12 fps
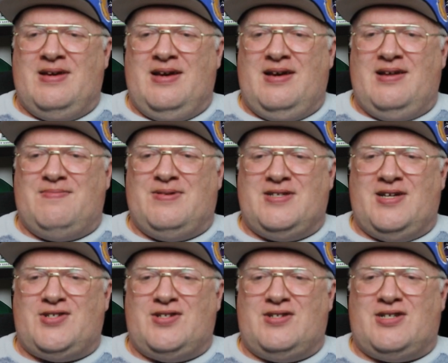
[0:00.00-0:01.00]
in
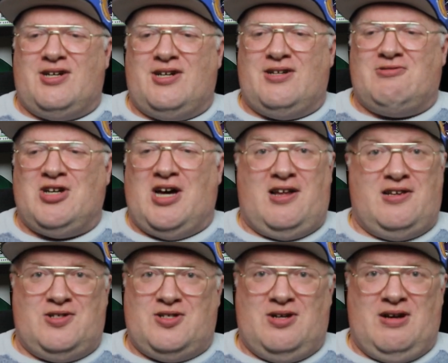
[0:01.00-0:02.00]
position to
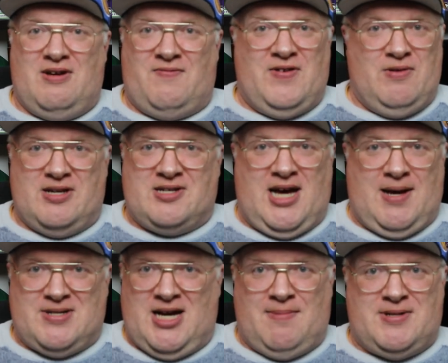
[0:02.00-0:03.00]
challenge a few of the
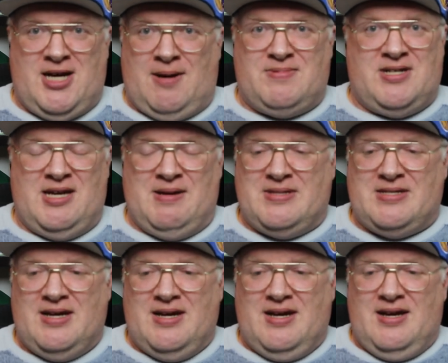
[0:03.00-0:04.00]
top
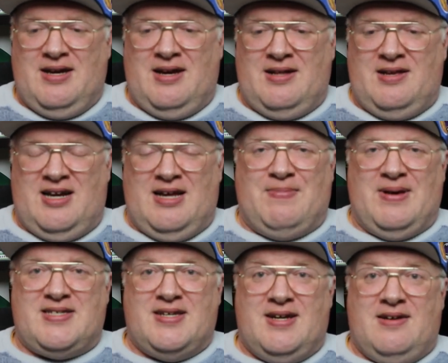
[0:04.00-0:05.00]
teams in the
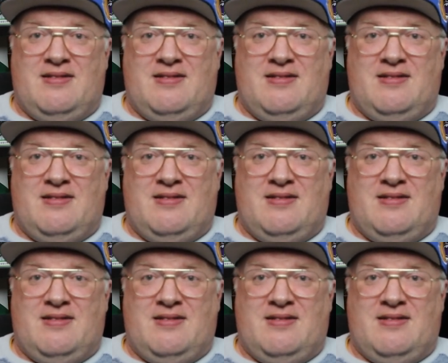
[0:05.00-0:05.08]
Olympics.